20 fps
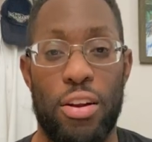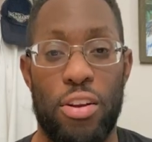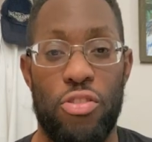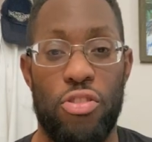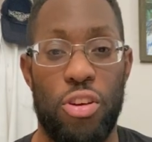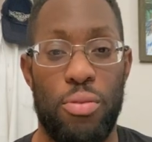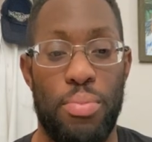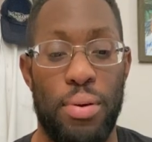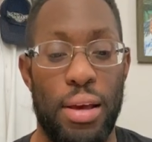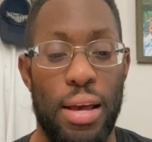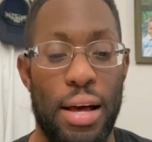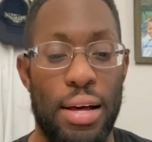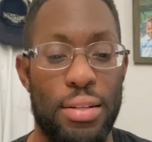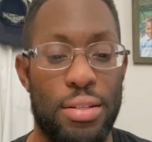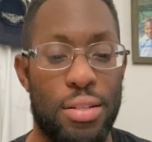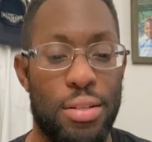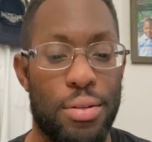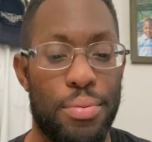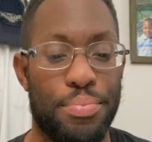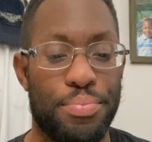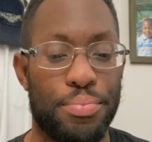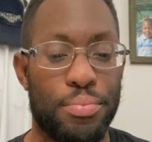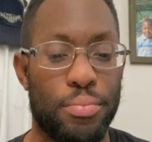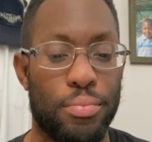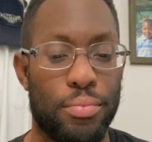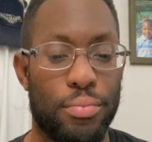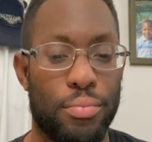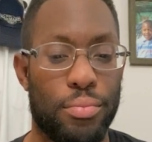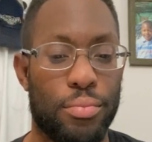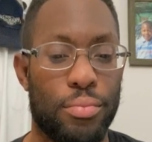a GPS.
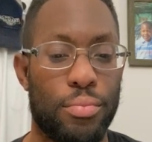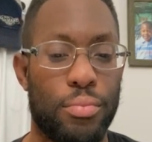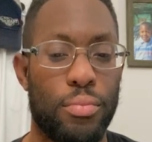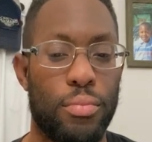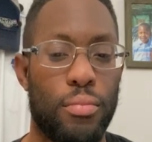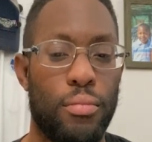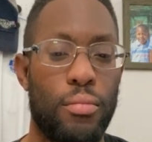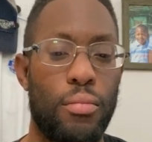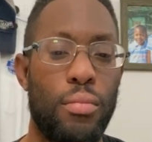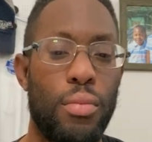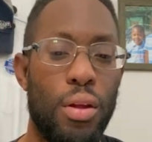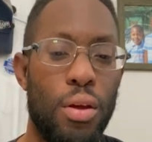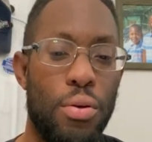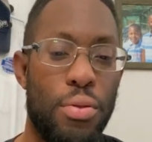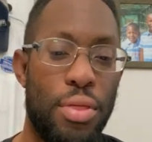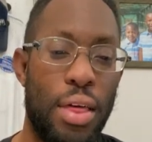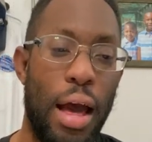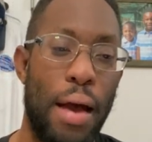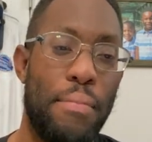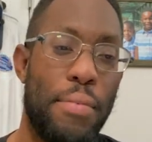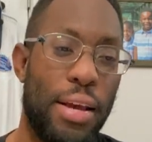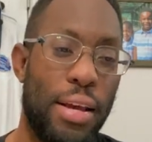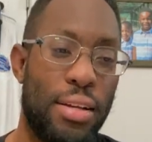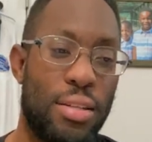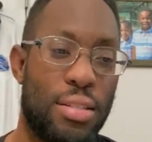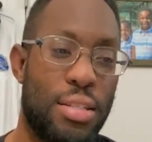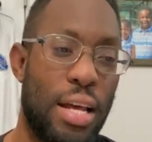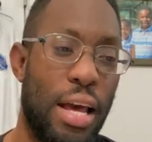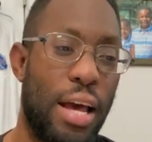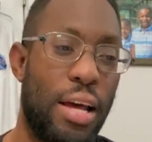That being
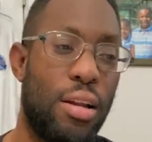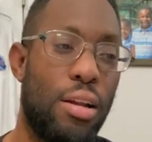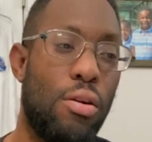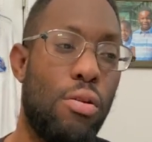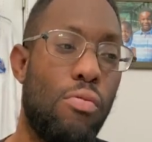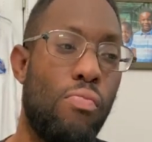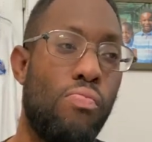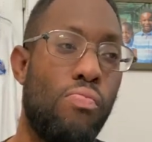said,